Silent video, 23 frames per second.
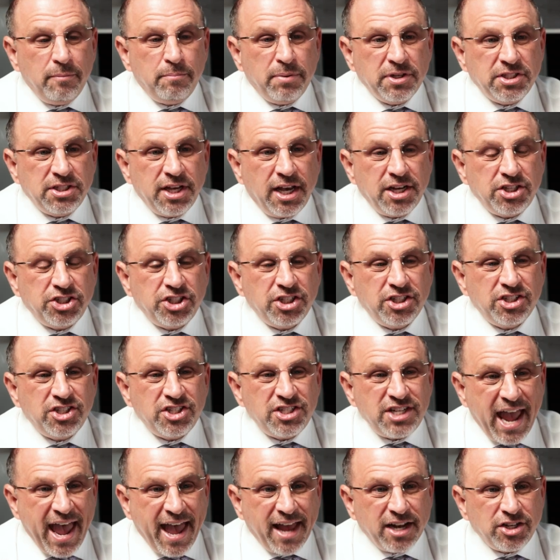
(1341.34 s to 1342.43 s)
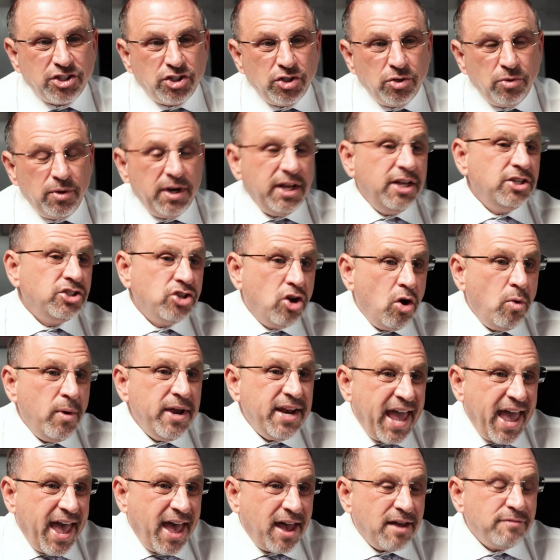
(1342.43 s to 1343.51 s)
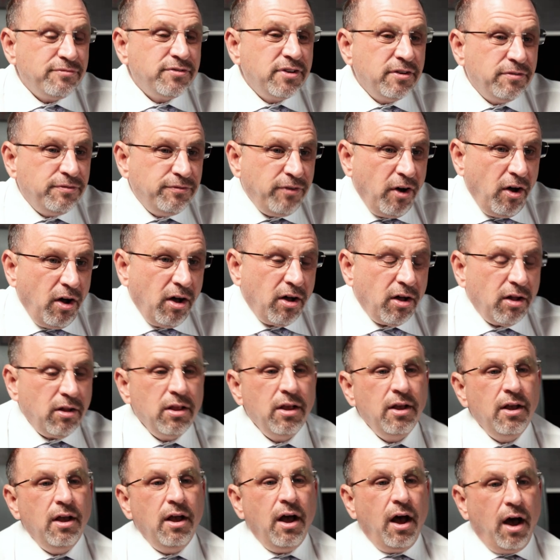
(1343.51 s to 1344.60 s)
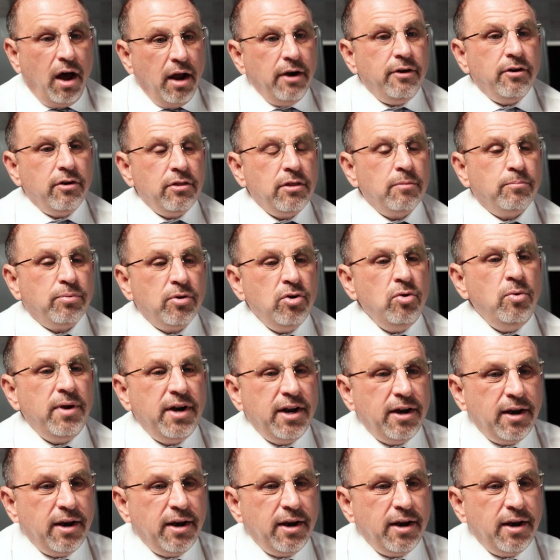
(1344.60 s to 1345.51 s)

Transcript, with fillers: in possession statute is going to have to fall under the Bruen